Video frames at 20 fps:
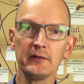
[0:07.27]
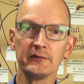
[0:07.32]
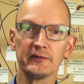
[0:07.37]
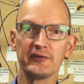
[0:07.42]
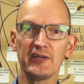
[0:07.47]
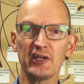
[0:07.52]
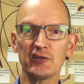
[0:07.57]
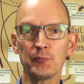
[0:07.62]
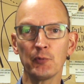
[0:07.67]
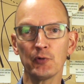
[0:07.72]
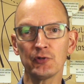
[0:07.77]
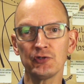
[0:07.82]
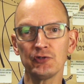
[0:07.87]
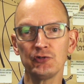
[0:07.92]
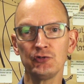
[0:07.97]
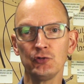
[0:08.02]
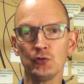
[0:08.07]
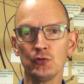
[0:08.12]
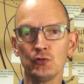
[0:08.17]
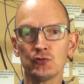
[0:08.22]
The dashboard
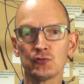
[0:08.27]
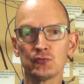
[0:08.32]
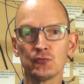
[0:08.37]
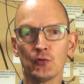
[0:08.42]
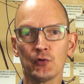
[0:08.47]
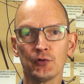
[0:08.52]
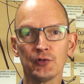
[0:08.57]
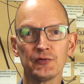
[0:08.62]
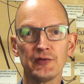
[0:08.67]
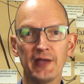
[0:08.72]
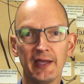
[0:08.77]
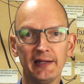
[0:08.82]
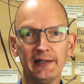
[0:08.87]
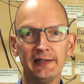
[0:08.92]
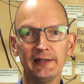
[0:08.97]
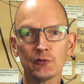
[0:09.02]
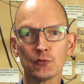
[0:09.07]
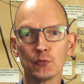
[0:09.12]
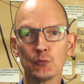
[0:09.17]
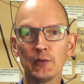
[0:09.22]
is used for the
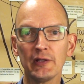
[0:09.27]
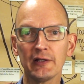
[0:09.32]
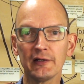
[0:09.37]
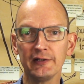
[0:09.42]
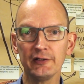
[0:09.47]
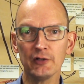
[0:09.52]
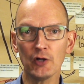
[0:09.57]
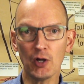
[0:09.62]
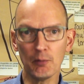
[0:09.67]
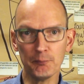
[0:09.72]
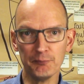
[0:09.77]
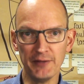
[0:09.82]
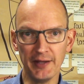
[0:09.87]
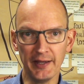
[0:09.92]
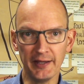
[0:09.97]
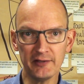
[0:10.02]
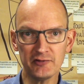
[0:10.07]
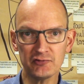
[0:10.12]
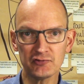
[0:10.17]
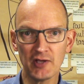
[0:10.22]
daily or weekly
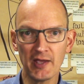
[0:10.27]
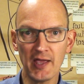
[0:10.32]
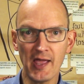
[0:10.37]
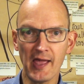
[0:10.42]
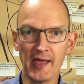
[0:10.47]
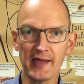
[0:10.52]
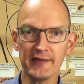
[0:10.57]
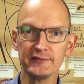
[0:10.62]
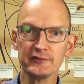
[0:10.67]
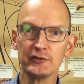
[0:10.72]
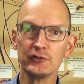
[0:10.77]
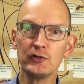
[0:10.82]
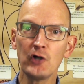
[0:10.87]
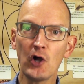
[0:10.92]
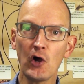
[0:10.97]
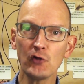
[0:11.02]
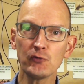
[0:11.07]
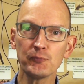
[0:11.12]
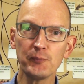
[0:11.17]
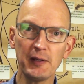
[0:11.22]
updates, and the
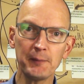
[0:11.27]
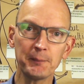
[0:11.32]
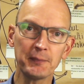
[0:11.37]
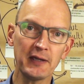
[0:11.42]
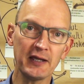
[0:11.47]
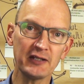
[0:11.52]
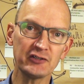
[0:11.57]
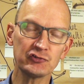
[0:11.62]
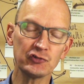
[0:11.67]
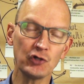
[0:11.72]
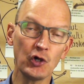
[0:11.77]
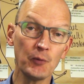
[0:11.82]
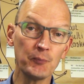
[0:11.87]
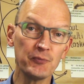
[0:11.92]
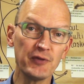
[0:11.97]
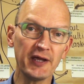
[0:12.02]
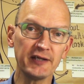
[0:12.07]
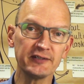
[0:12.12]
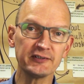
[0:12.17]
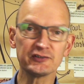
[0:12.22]
roadmap gets
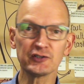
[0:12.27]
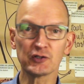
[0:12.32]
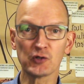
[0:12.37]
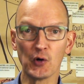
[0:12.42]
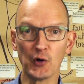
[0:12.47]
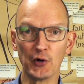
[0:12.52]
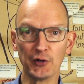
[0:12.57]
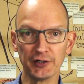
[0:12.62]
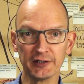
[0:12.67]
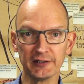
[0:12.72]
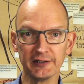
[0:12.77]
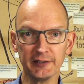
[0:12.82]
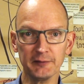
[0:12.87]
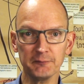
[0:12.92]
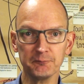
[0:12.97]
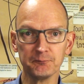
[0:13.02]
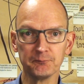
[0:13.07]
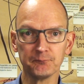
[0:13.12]
updated accordingly.